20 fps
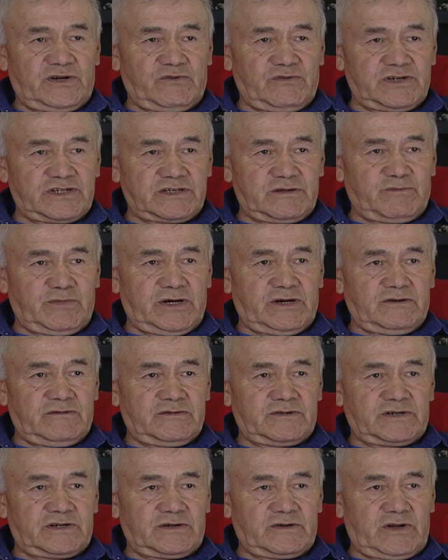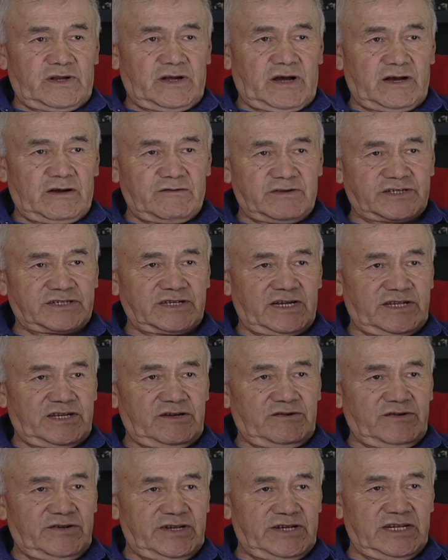was about, I was telling
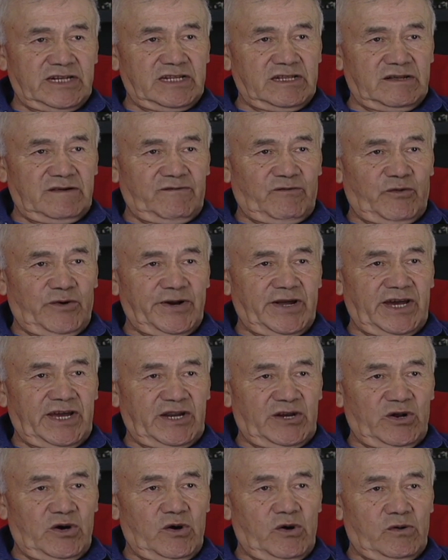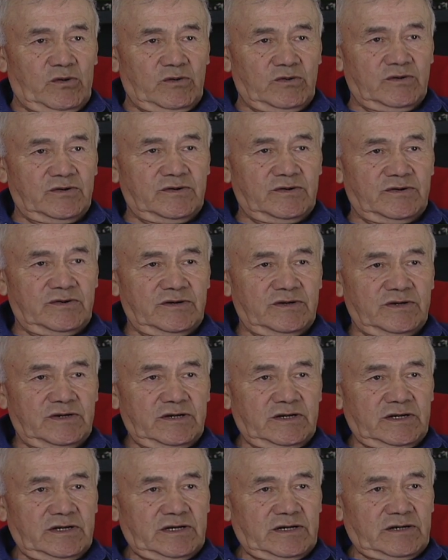you a little of what I know.
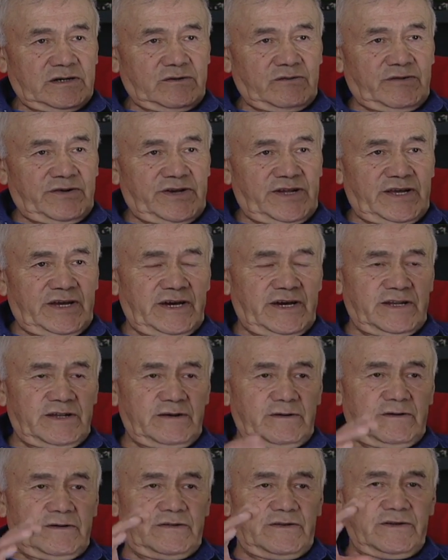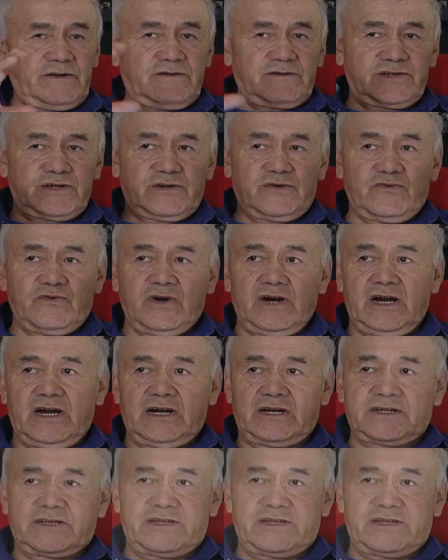When there's a rock